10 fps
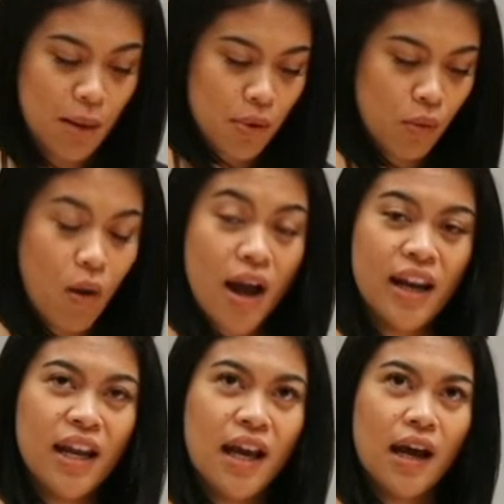Number
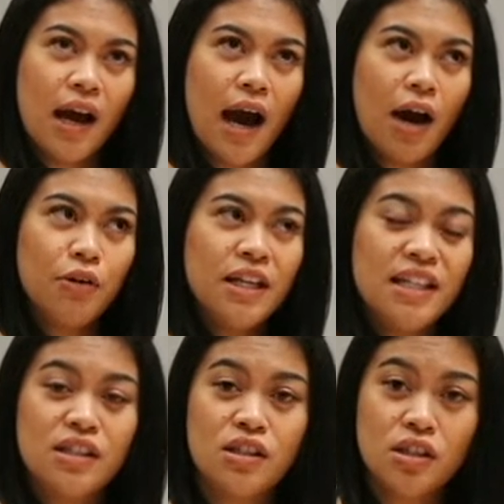one, how did
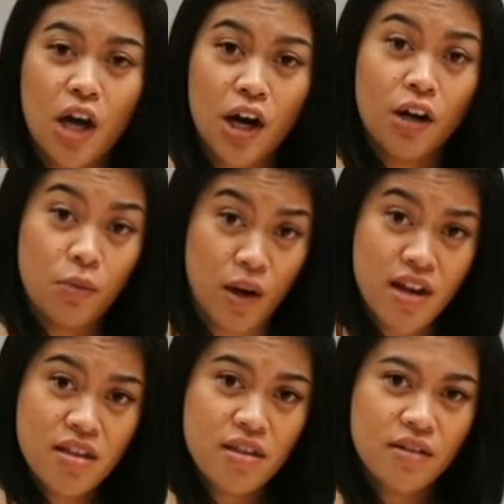it start
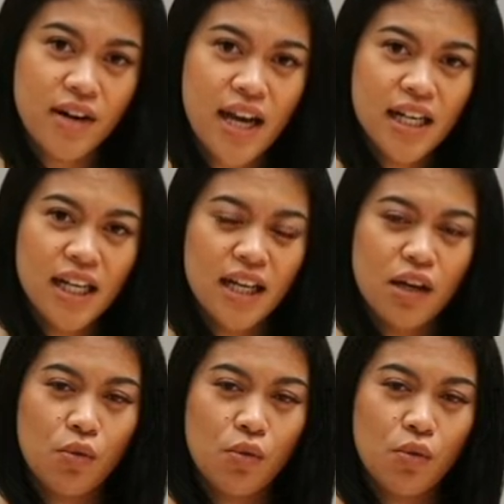with, right?